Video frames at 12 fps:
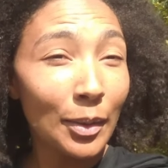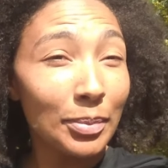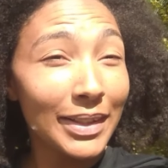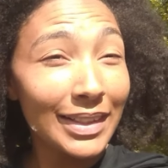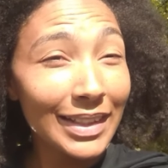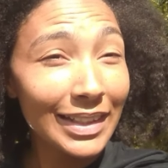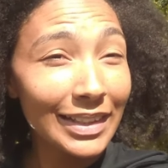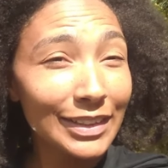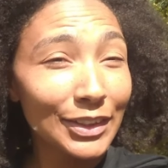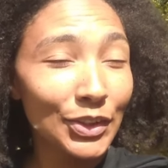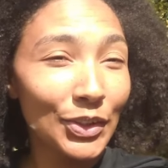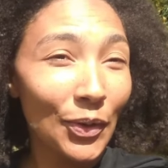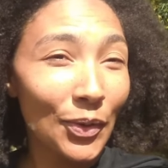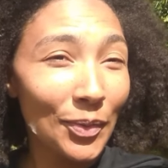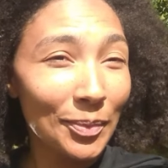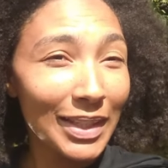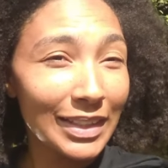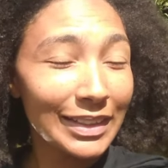please show
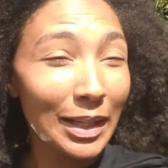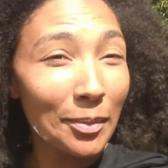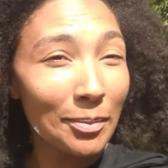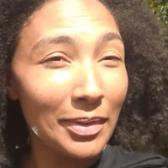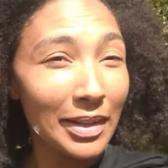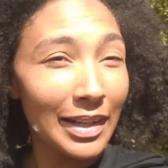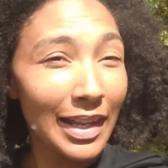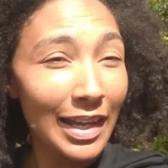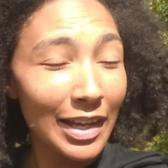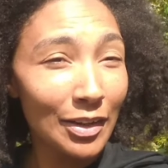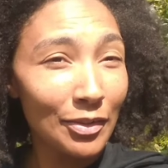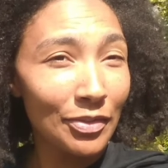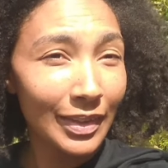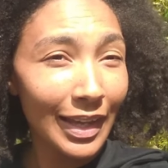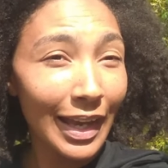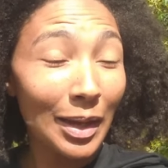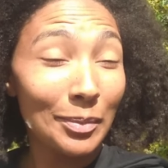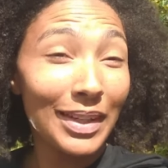me some love
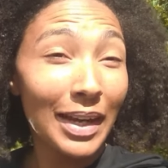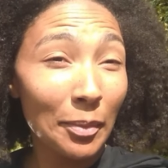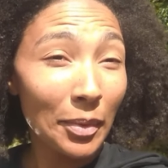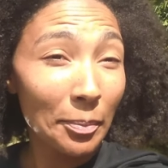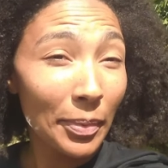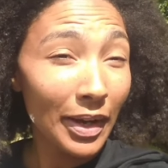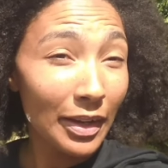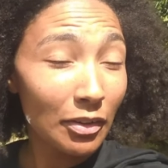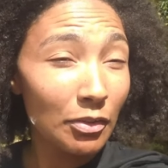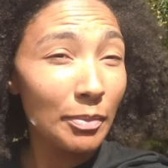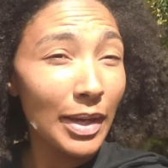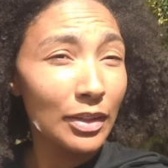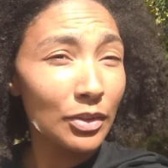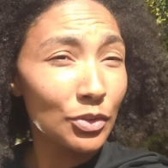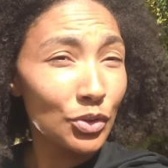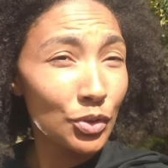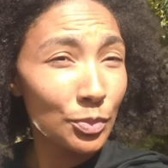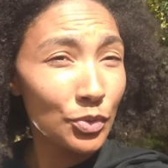and become a part of my
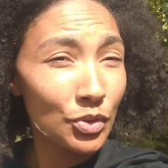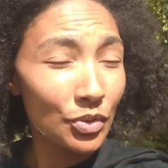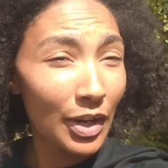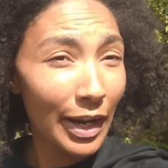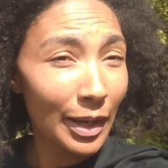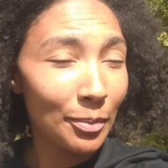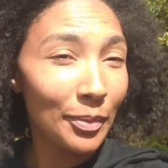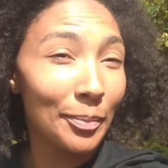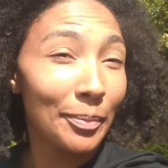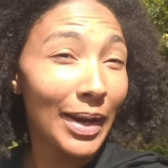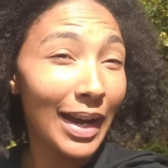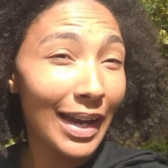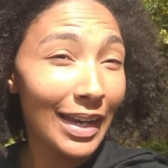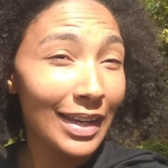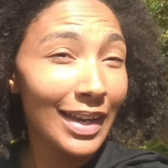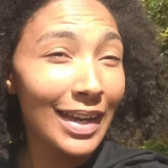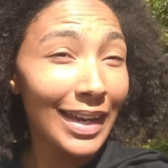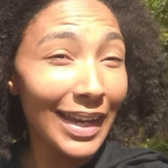YouTube tribe by
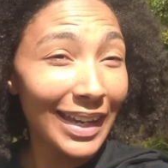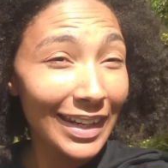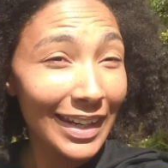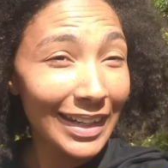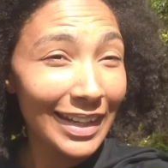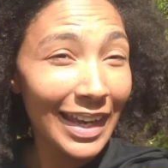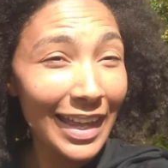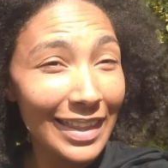hitting